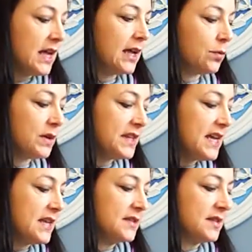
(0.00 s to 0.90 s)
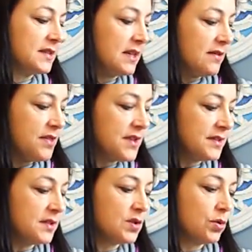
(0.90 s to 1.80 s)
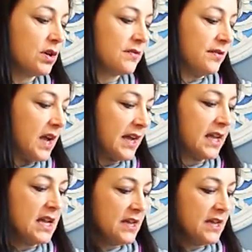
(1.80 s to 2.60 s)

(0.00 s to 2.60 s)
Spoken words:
And what that is this is sort of like